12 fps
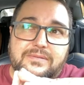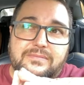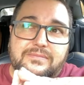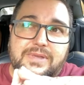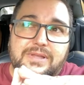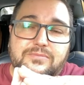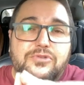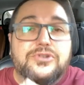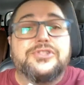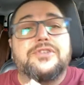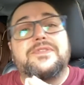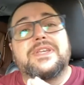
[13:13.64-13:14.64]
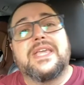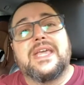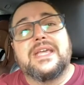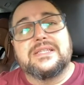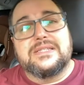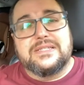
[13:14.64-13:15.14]
in most of the
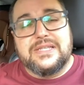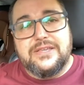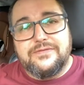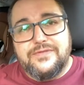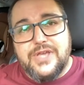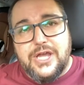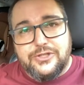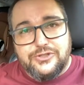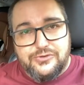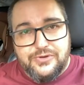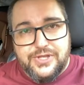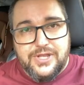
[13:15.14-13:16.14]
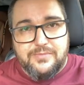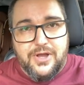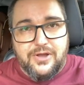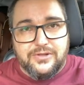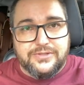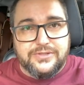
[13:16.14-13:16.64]
cases, if you are talking
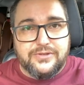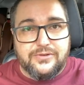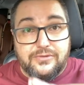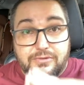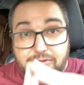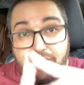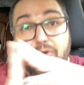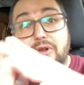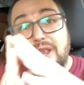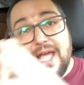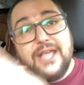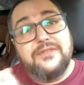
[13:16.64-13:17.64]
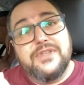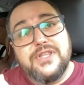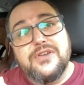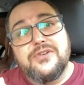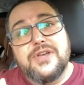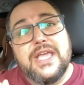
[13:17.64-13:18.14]
about online
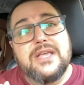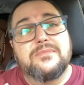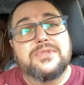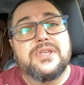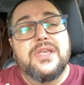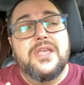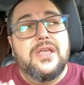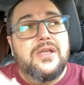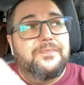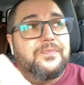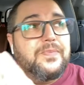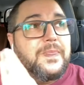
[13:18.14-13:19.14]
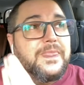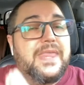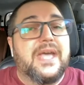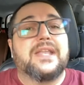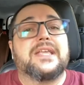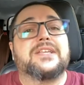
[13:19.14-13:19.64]
video games,
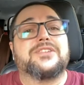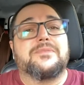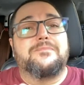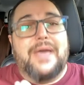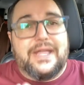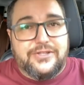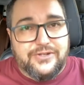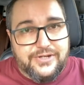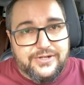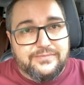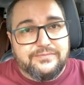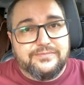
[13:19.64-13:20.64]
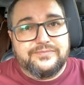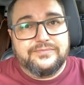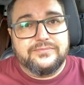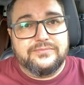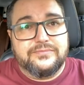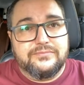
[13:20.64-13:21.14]
that is a pattern.
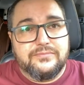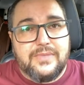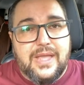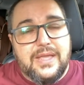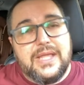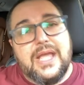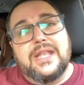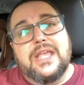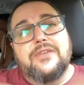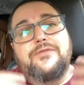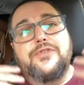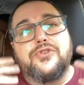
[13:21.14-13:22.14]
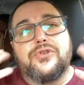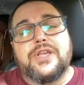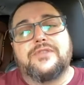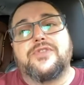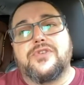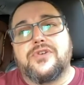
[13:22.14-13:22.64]
And if
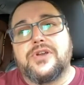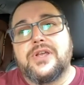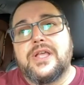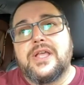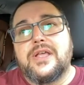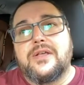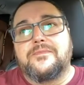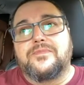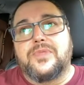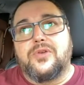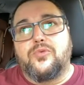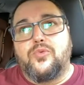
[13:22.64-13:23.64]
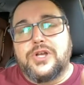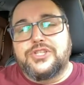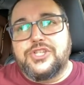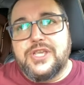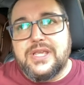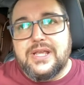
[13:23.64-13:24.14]
you're
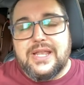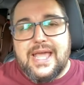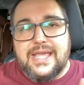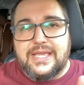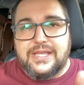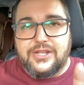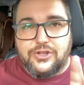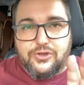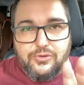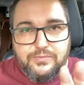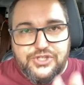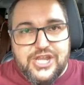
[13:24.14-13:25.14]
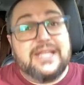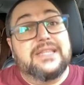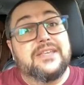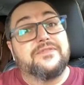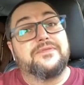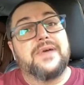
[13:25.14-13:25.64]
watching like in an
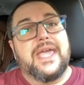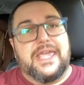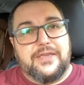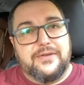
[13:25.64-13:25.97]
objective way,